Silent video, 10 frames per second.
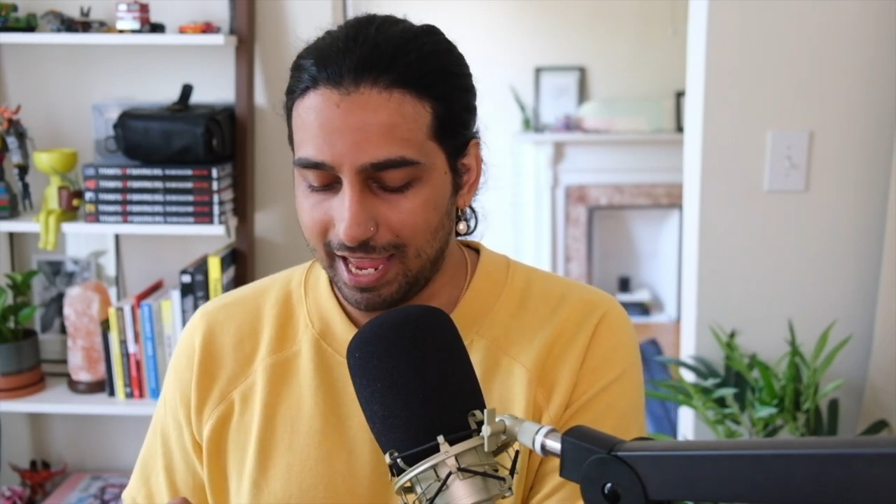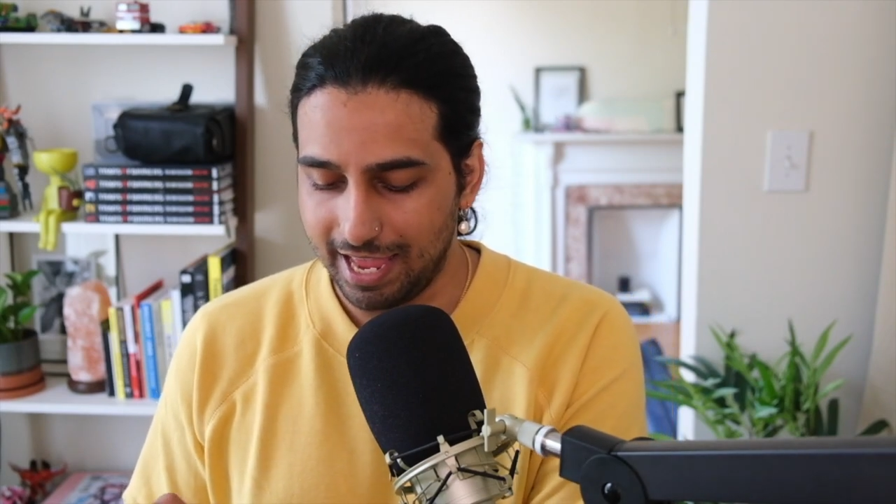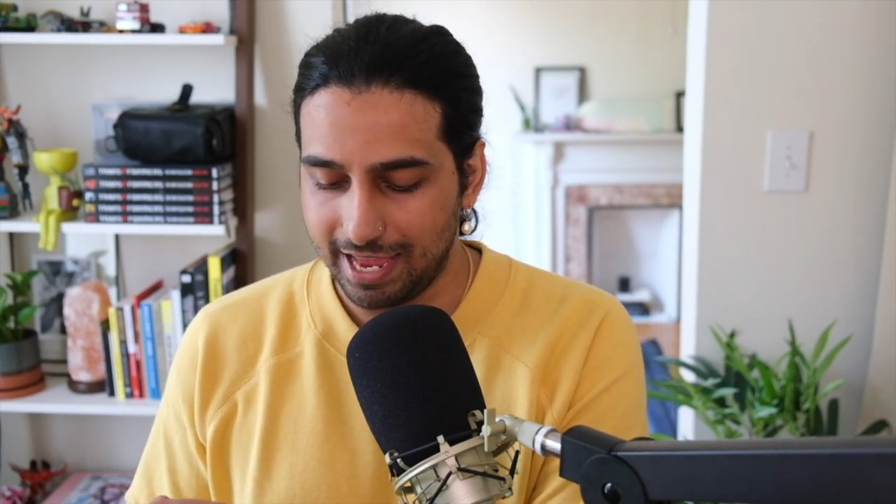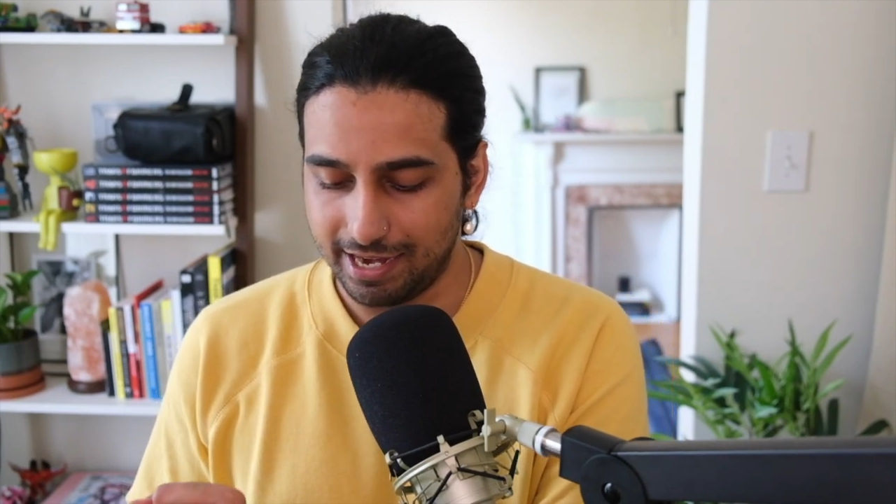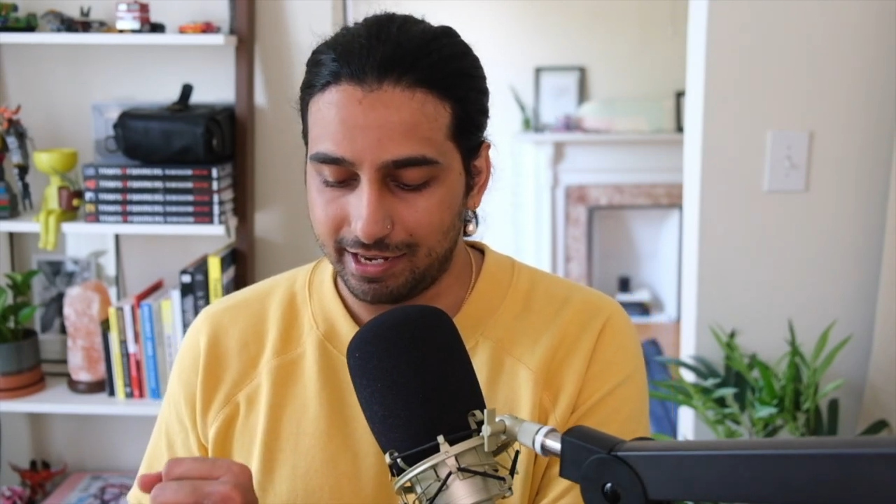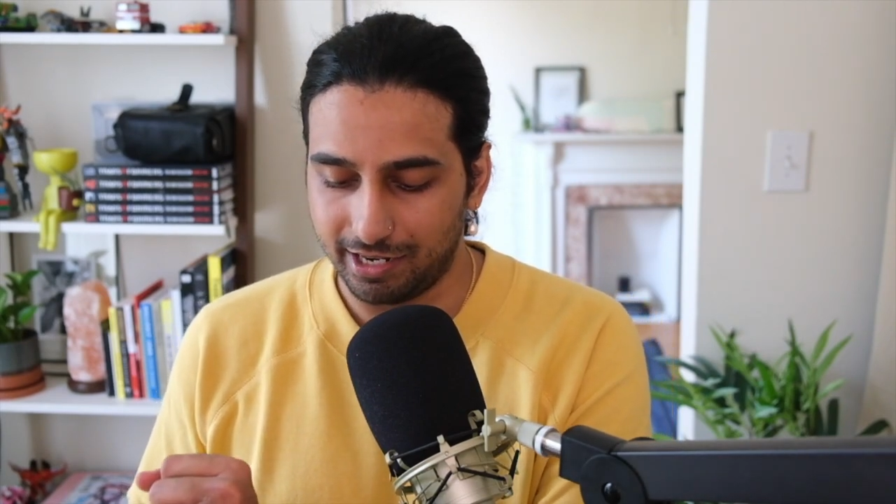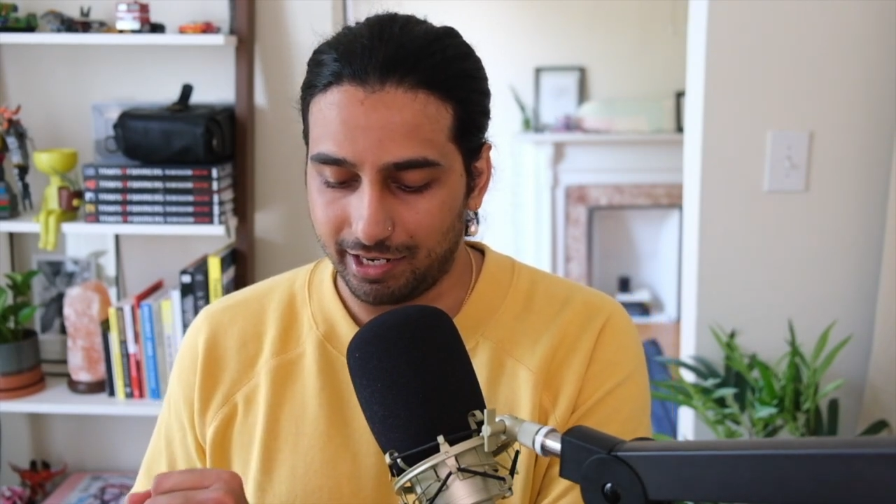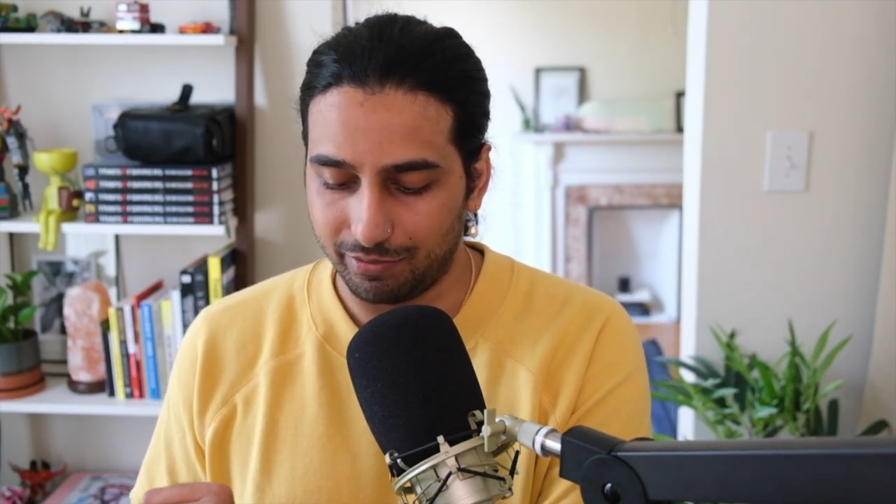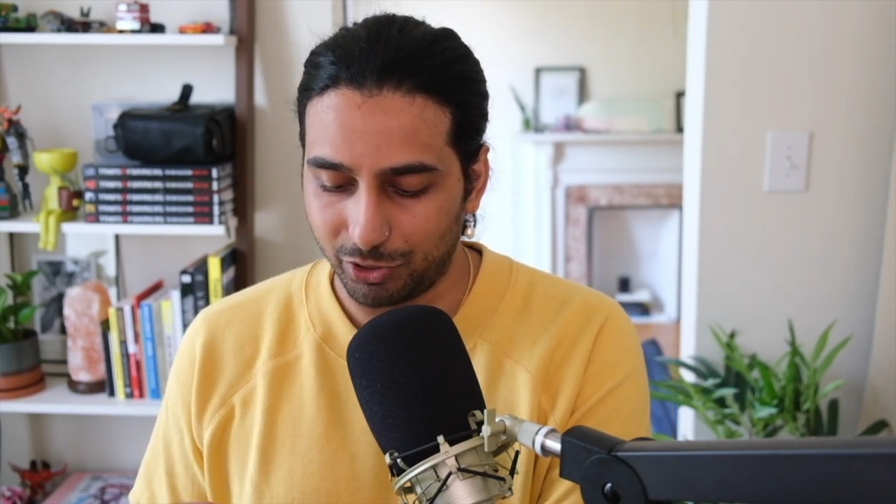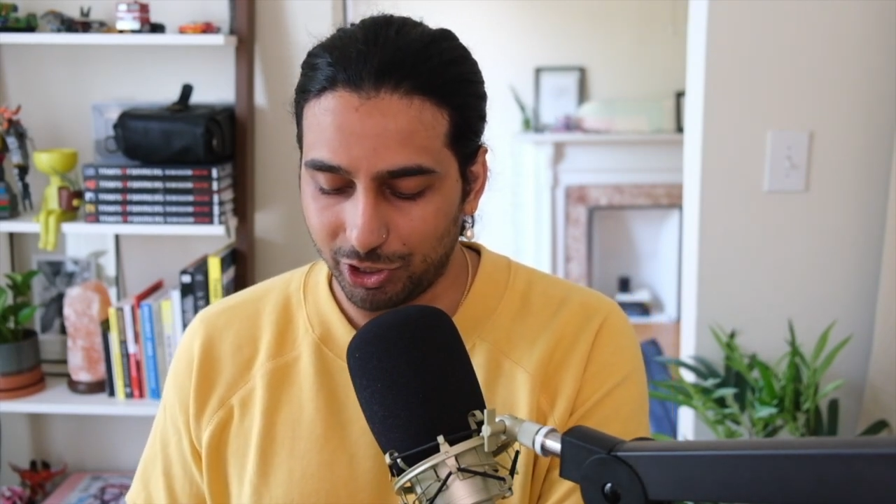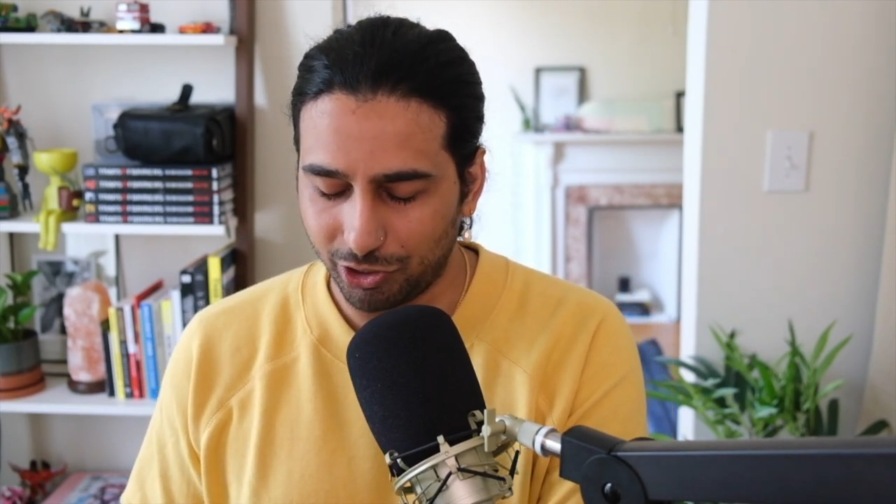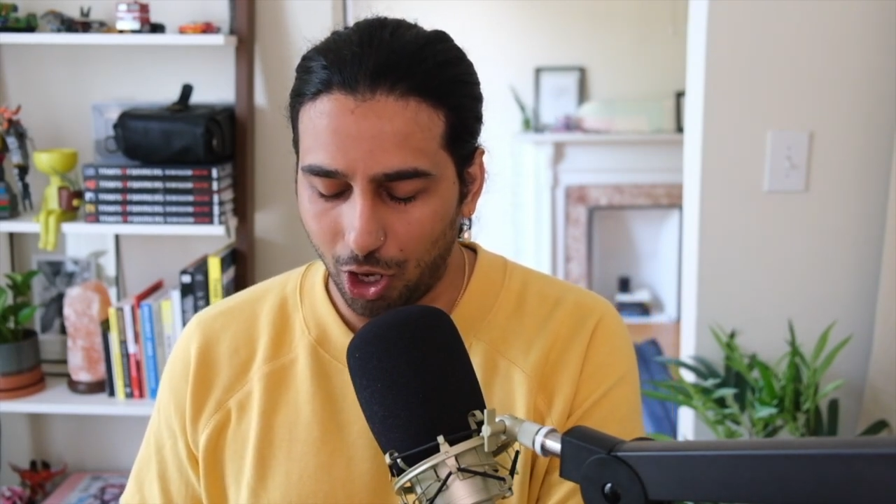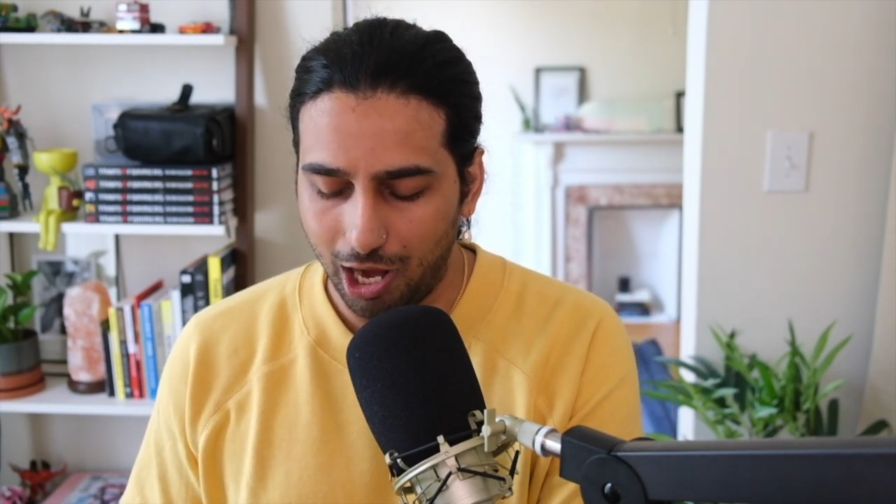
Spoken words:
and she saw